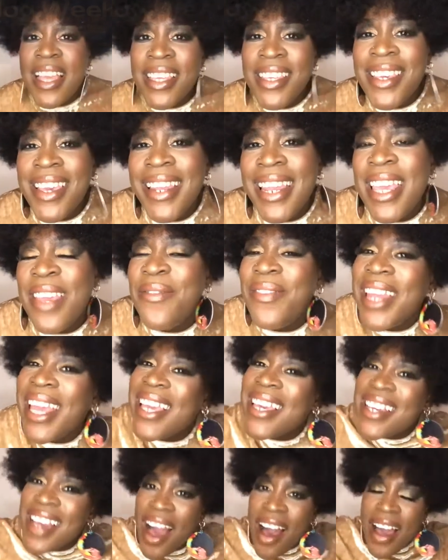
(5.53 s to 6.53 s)
Good
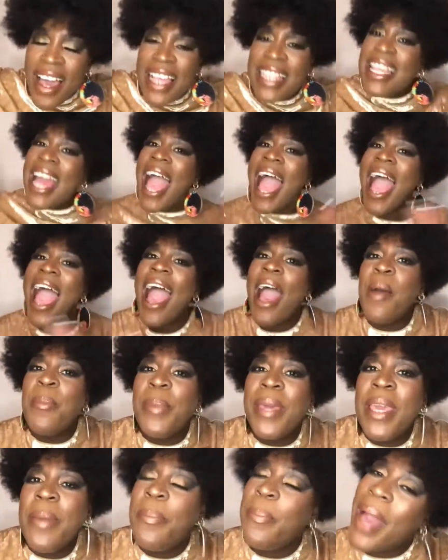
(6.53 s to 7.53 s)
evening, guys.
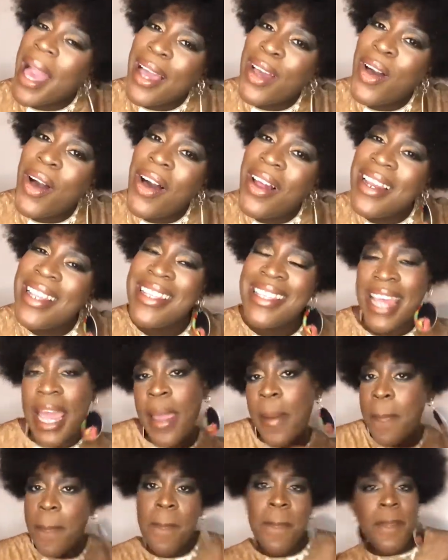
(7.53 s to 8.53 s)
Happy bank
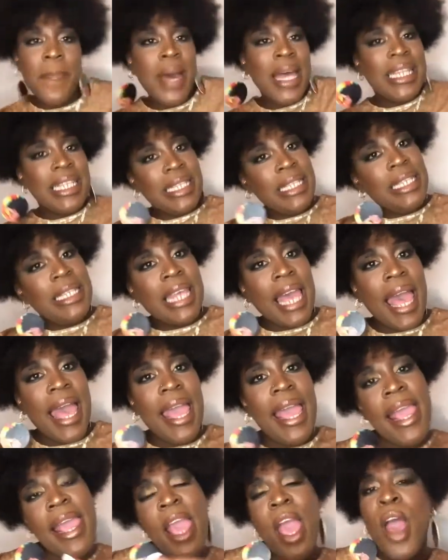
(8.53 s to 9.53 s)
holiday
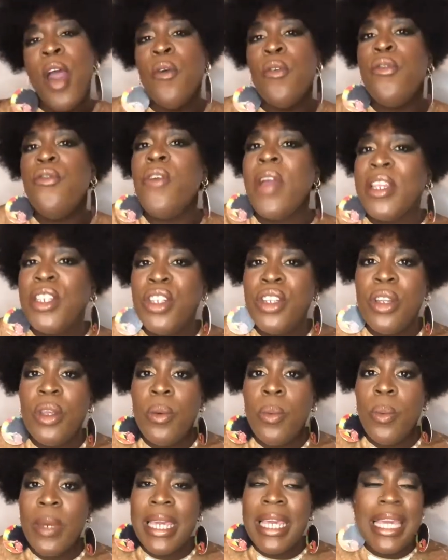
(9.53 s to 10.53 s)
Monday. Fresh new
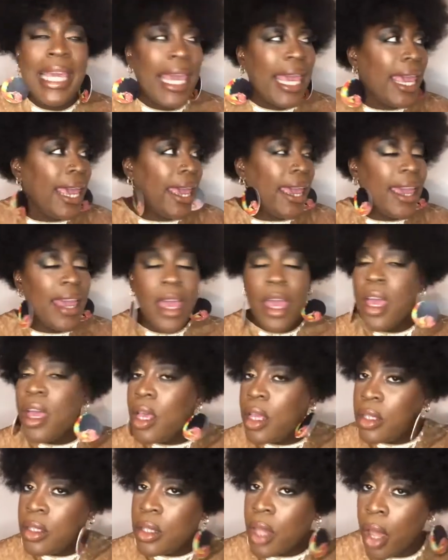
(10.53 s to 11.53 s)
week here.
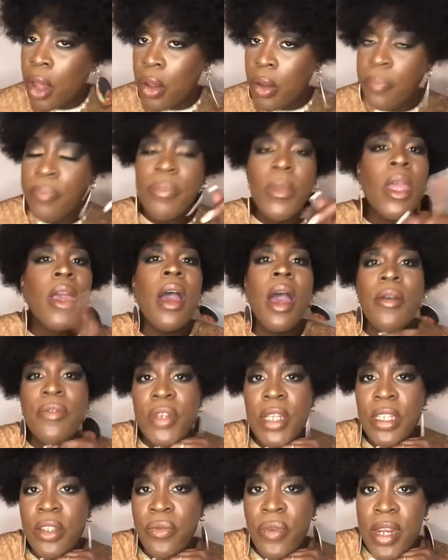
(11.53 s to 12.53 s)
So, I've
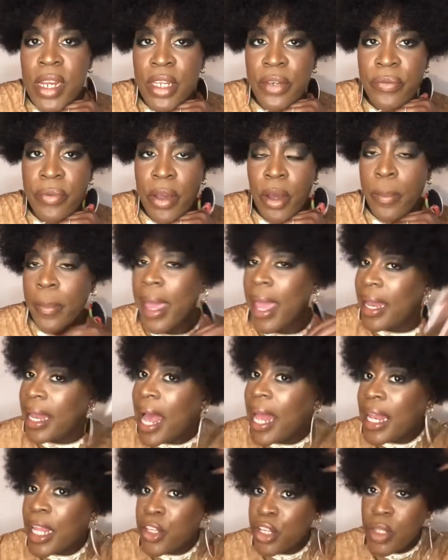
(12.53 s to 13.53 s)
just finished filming
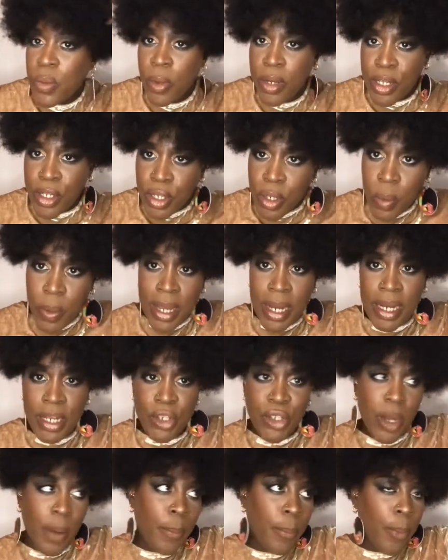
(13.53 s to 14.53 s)
and I just wanted to quickly
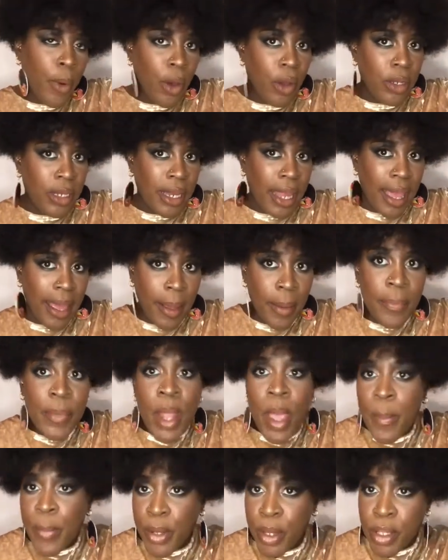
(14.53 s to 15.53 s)
jump on, yeah?
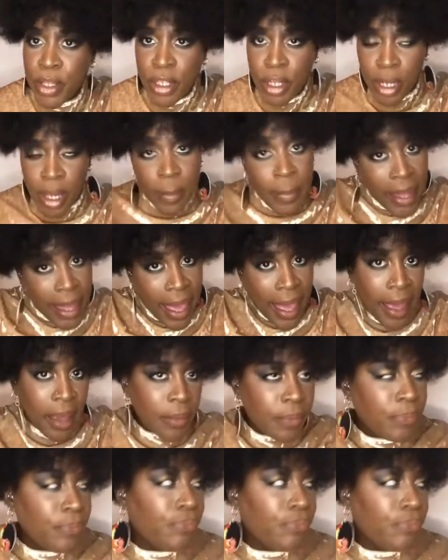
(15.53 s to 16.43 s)
Because look at my hair.